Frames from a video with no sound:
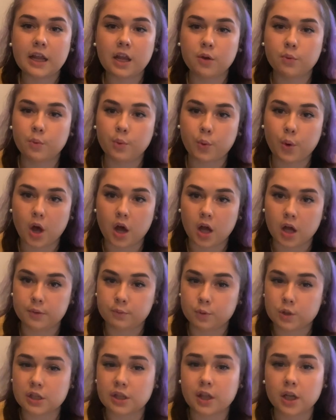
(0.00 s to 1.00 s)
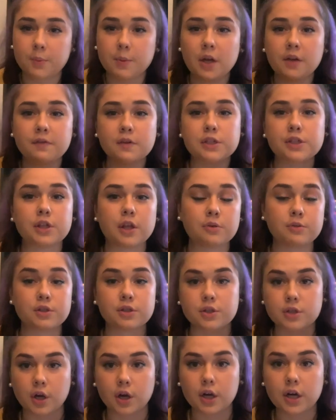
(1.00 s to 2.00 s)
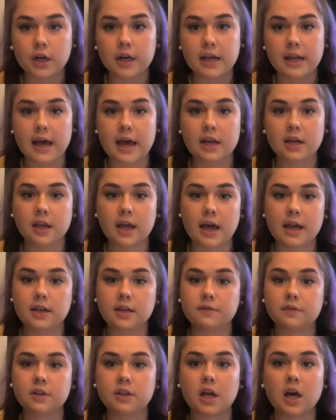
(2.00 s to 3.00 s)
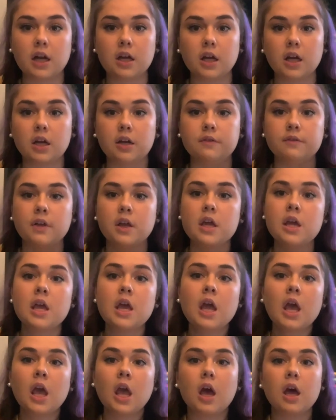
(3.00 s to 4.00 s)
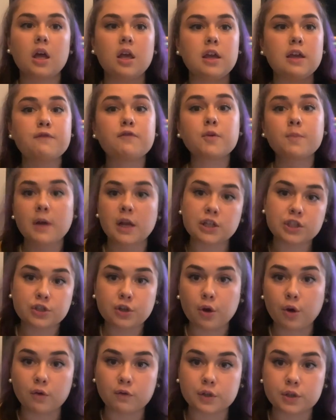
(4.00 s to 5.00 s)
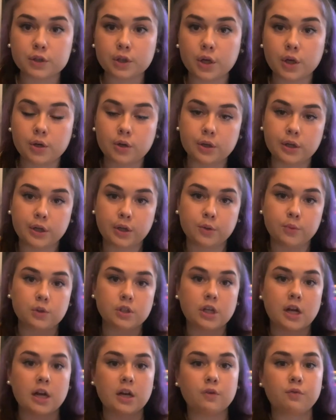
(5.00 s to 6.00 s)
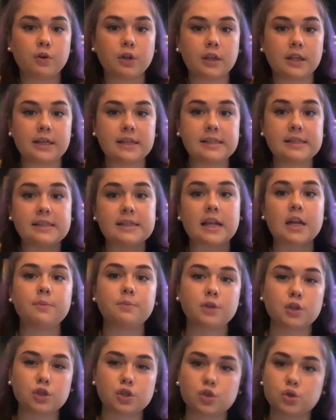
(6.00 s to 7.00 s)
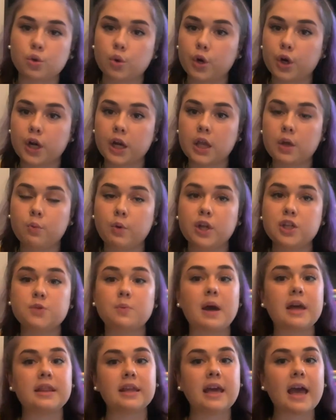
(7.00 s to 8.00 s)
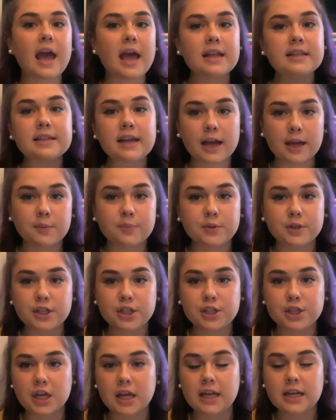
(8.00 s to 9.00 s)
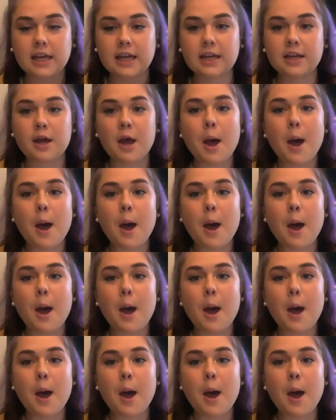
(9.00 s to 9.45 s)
it was a little bit of a slow start. It had kind of a lot of information overload, and it was kind of really set up the story, which by the end I appreciated,